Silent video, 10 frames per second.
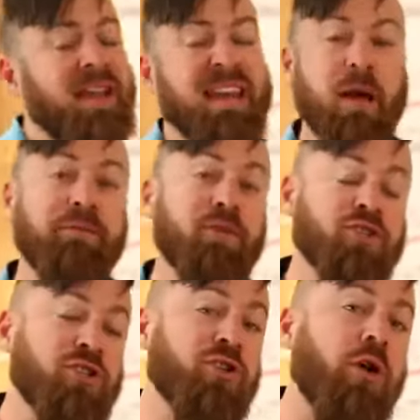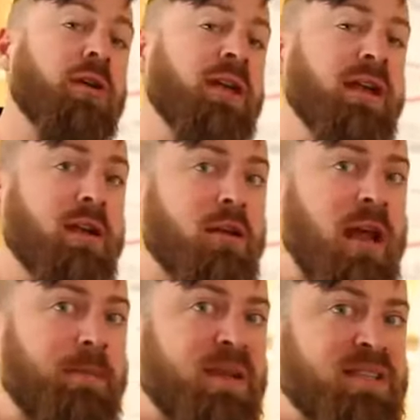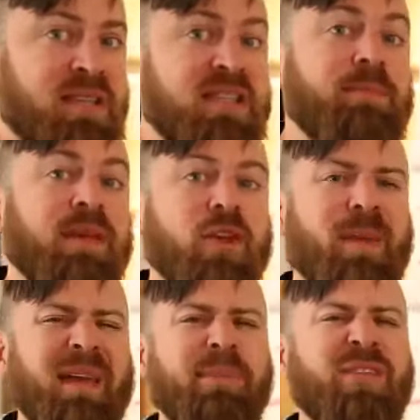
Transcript: Now, if you're starting an internet business, you may be